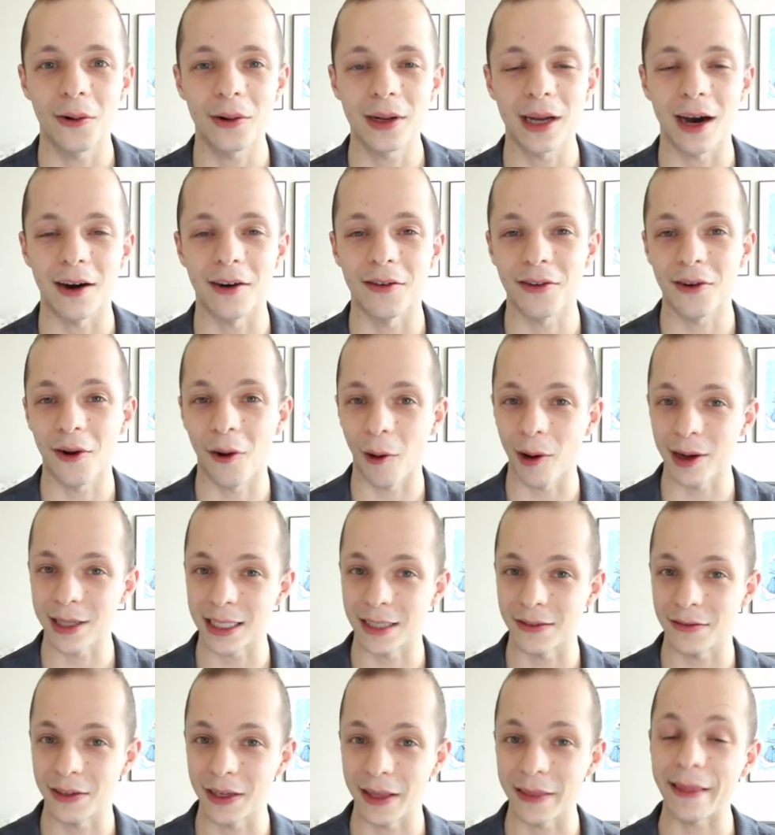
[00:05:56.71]
Now, of course,
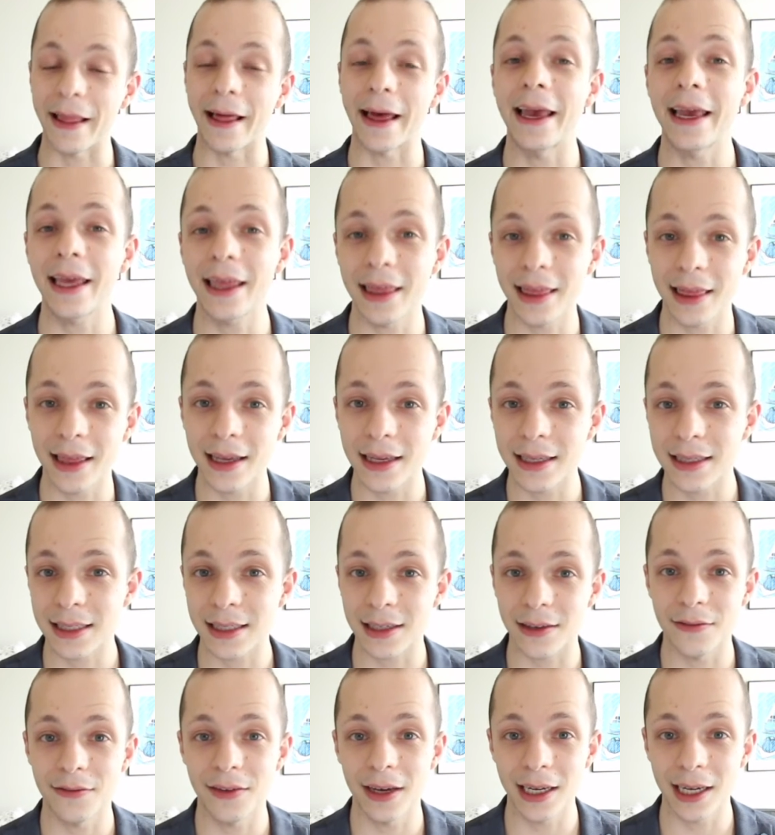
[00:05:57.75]
if you like this
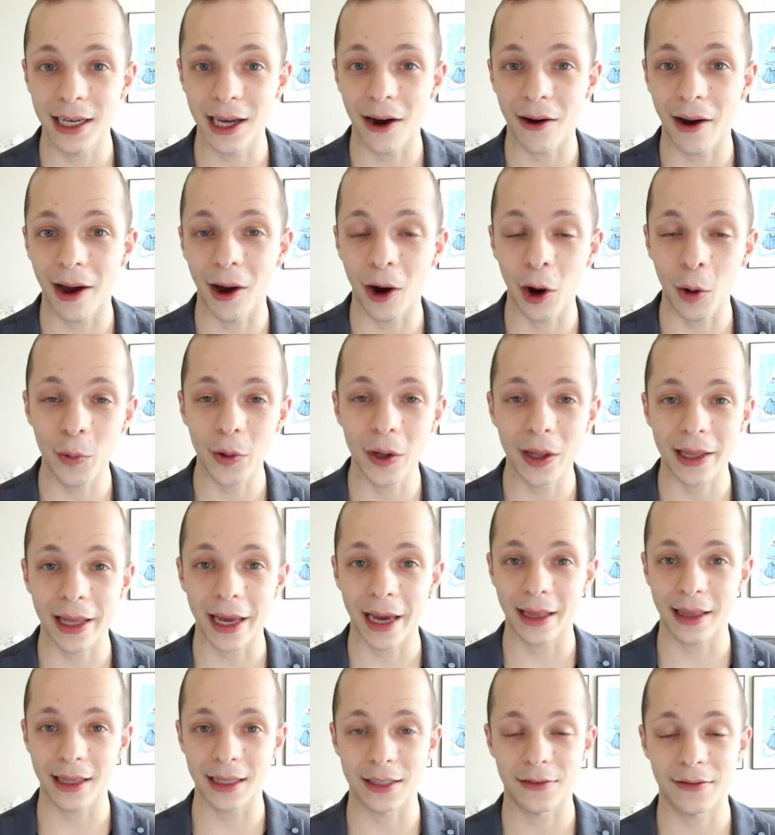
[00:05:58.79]
video, I hope you
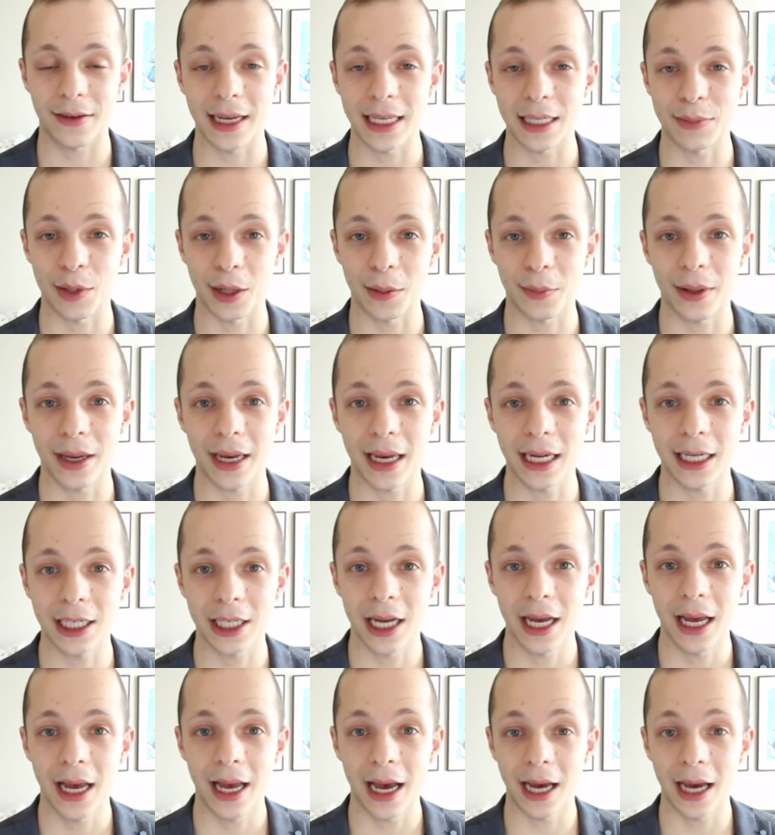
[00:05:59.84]
like this Facebook page,